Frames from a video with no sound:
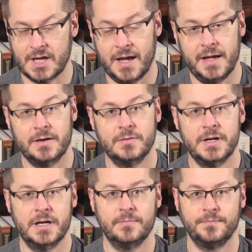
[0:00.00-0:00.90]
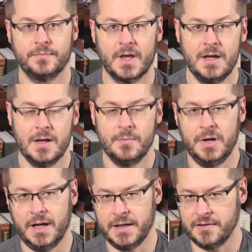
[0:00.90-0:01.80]
I don't know.
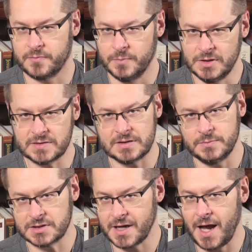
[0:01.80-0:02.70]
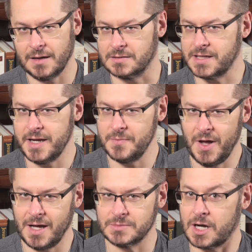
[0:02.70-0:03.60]
But if Muslim scholars and
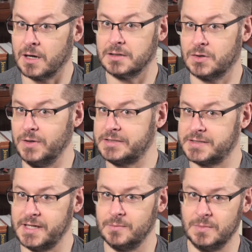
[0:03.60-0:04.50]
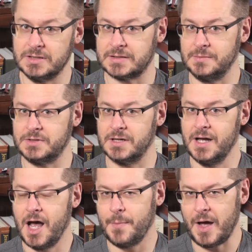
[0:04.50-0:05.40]
imams aren't going to tell Muslims
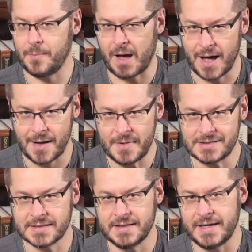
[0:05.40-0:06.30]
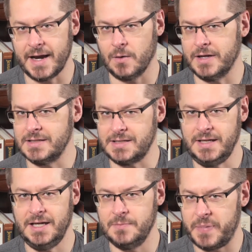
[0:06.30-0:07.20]
about Muhammad's
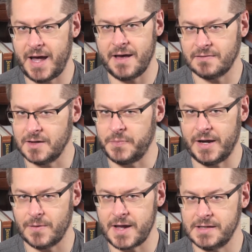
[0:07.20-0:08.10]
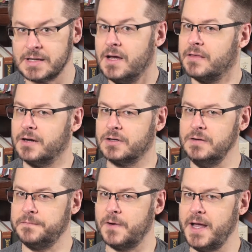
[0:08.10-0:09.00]
guaranteed path to paradise, their
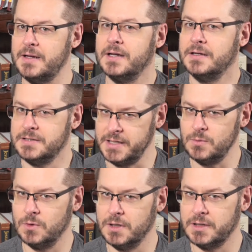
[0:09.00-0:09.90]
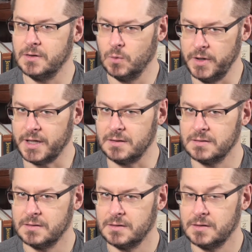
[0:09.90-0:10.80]
good friend D. Wood will,
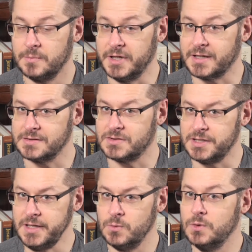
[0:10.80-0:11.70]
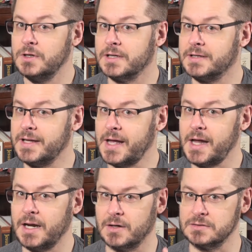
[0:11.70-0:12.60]
because D. Wood
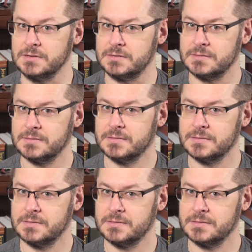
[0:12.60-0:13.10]
cares.